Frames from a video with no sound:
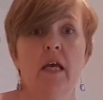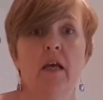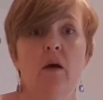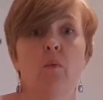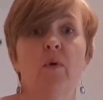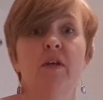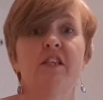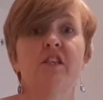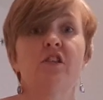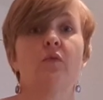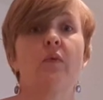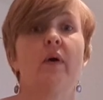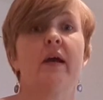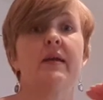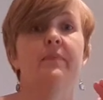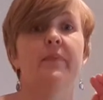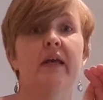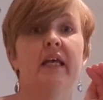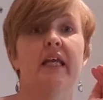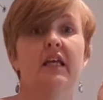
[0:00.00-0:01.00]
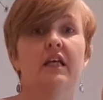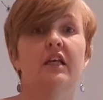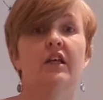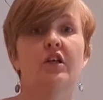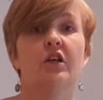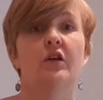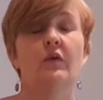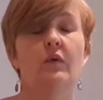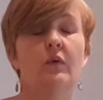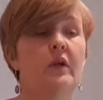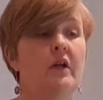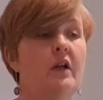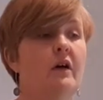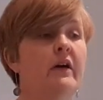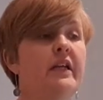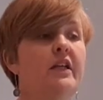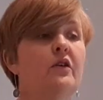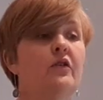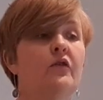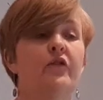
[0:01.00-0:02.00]
With scraping, you
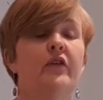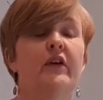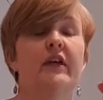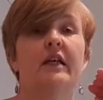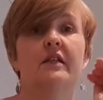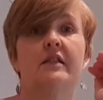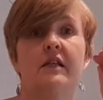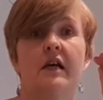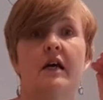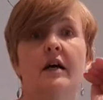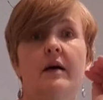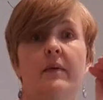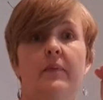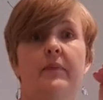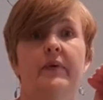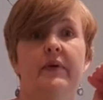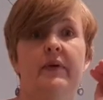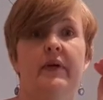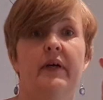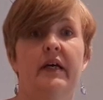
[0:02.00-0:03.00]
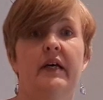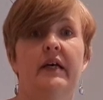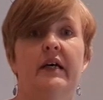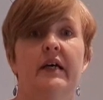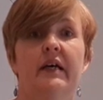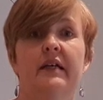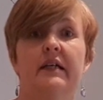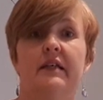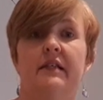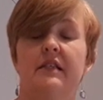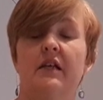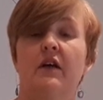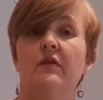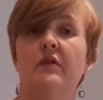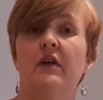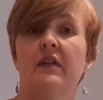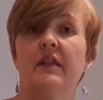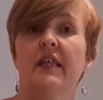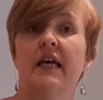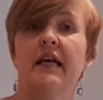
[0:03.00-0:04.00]
line your fingers up so
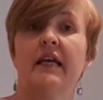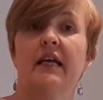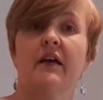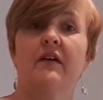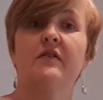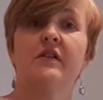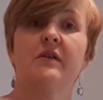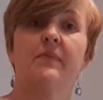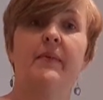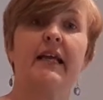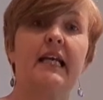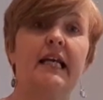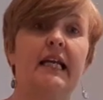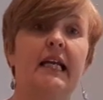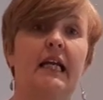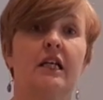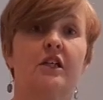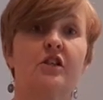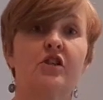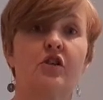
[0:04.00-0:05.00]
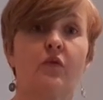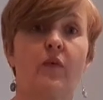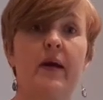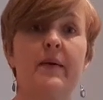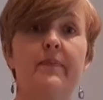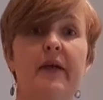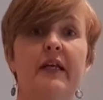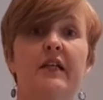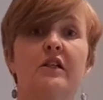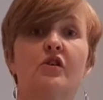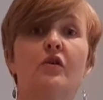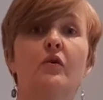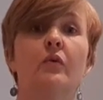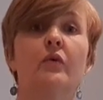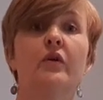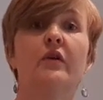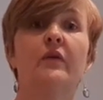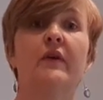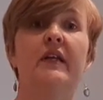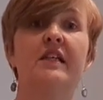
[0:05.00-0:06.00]
that they're going to make a little scraping tool.
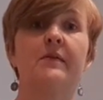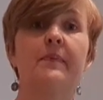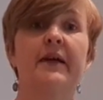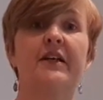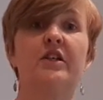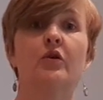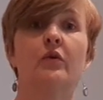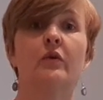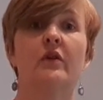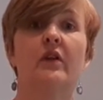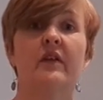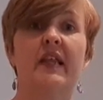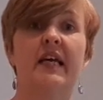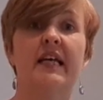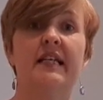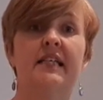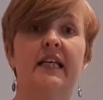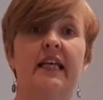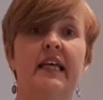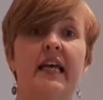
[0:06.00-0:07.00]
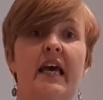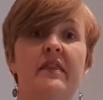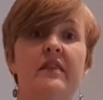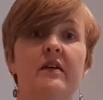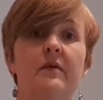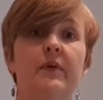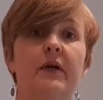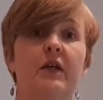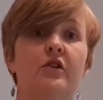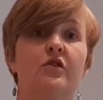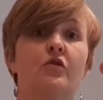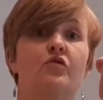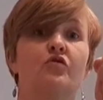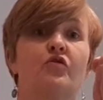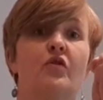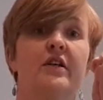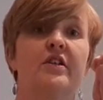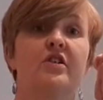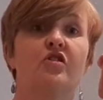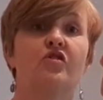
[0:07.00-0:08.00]
You need to make sure that they're together because you're
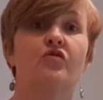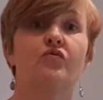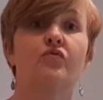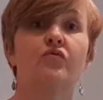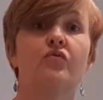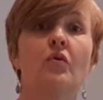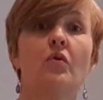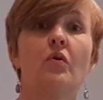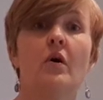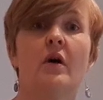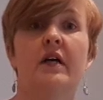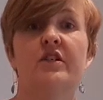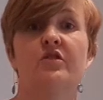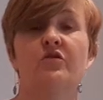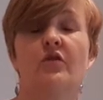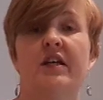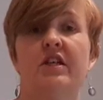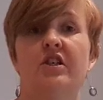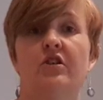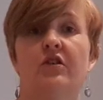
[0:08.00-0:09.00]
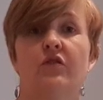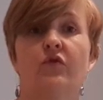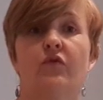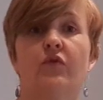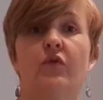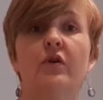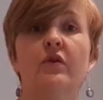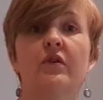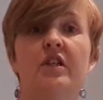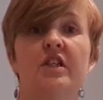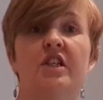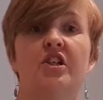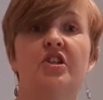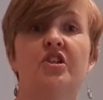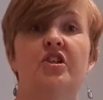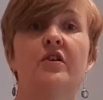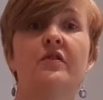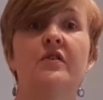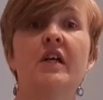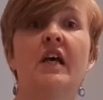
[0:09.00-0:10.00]
trying to draw hydration through the
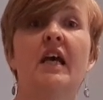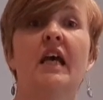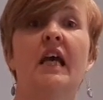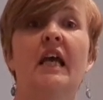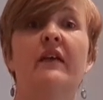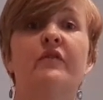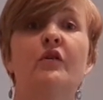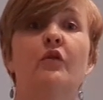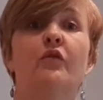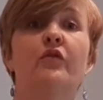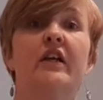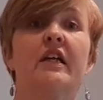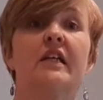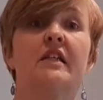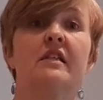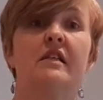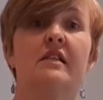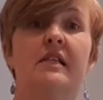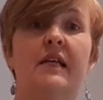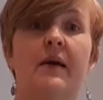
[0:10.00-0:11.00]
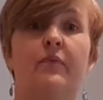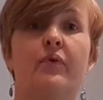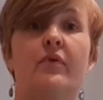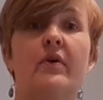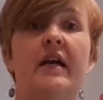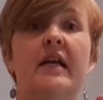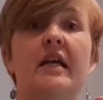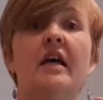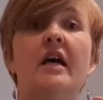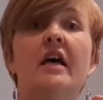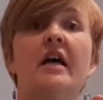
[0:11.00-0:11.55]
tissues. If your fingers are separate,